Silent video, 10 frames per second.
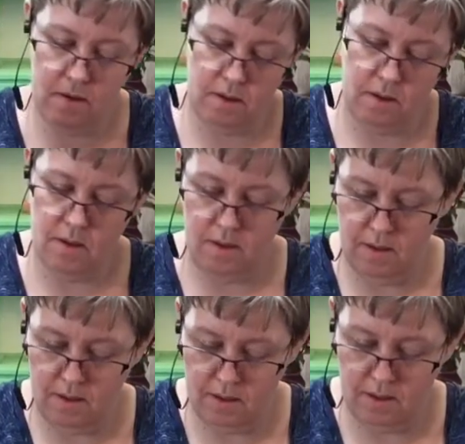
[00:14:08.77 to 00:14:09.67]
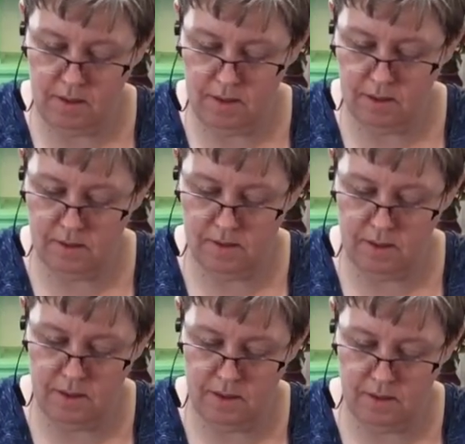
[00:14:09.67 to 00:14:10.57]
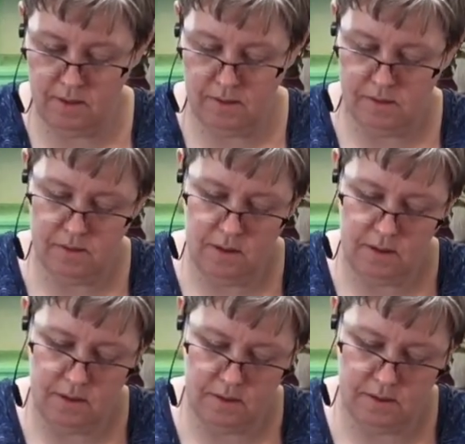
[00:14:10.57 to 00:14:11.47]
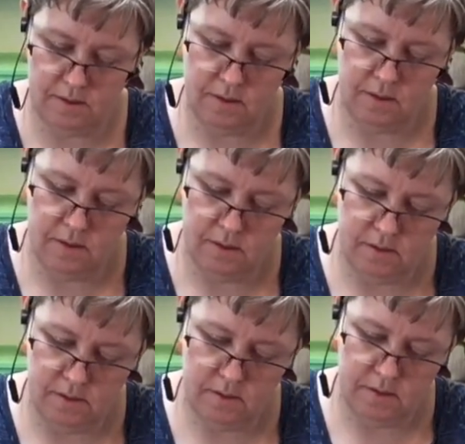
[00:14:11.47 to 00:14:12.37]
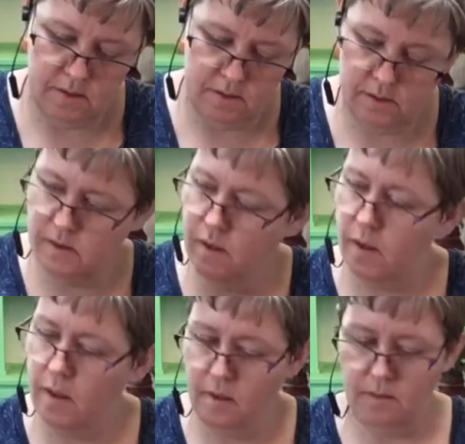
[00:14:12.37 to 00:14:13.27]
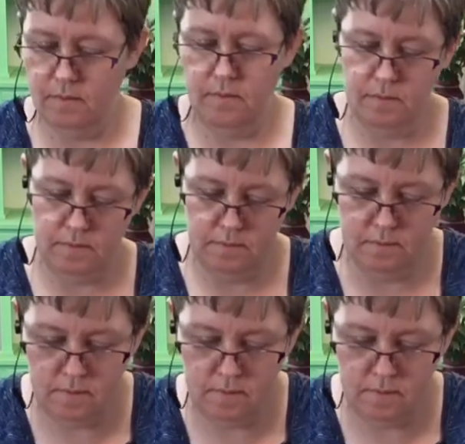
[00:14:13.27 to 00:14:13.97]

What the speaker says: No one is speaking in this clip.